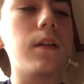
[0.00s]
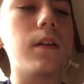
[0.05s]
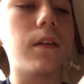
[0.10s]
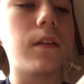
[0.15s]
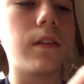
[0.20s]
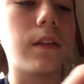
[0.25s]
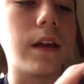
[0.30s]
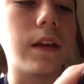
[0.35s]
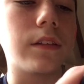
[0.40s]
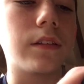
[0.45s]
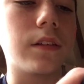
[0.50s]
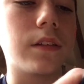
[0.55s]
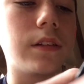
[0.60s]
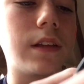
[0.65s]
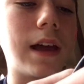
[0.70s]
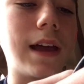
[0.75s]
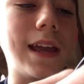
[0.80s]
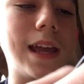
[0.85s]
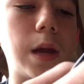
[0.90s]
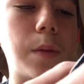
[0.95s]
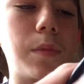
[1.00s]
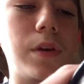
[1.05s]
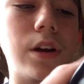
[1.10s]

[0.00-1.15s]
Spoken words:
Like the diameter